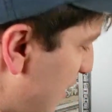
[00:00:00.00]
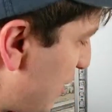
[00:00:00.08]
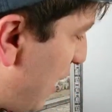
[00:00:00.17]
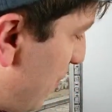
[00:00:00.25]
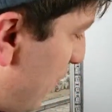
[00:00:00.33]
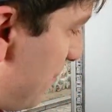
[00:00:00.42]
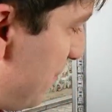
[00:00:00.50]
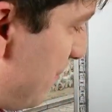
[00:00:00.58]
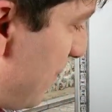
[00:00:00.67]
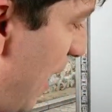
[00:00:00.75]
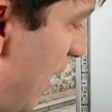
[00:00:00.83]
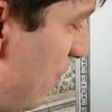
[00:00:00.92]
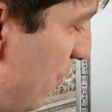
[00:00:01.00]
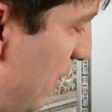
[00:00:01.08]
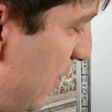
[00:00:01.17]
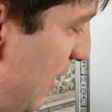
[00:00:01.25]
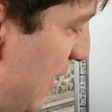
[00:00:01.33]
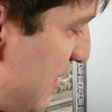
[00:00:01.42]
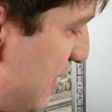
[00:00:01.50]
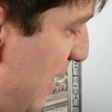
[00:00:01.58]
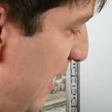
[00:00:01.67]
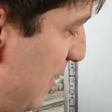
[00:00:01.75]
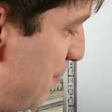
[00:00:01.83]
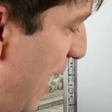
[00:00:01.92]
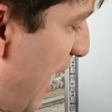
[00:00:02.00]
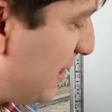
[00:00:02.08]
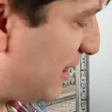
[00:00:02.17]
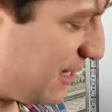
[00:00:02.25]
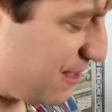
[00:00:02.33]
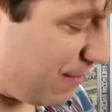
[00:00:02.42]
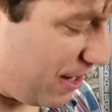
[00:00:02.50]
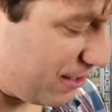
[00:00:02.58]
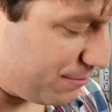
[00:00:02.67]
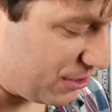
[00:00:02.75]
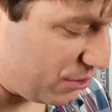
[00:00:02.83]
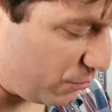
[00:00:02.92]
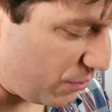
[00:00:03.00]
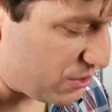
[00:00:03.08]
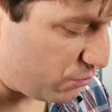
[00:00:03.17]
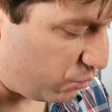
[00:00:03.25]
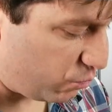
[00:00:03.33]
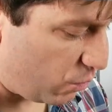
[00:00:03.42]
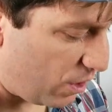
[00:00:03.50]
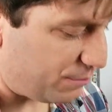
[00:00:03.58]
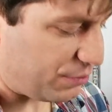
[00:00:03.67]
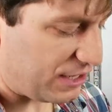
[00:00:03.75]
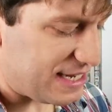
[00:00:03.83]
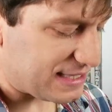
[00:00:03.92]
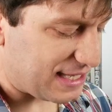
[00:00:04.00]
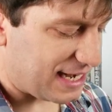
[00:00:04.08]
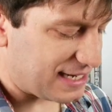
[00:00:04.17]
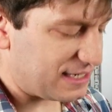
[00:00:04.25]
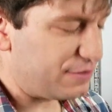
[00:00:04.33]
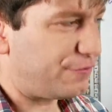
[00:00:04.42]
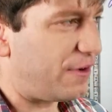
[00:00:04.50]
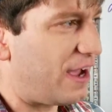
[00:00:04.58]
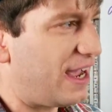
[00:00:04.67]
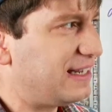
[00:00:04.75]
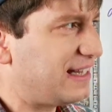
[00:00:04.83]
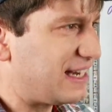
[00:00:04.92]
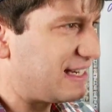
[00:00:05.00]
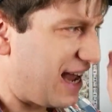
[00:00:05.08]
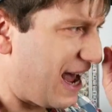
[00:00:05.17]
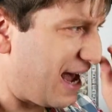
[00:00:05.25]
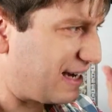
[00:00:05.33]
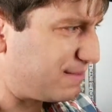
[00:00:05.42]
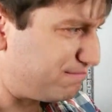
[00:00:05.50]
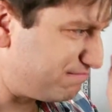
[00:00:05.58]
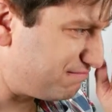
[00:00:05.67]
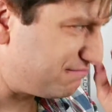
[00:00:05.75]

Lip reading: actually, I don't want to like say bad things about it, but there was one place that I did find that had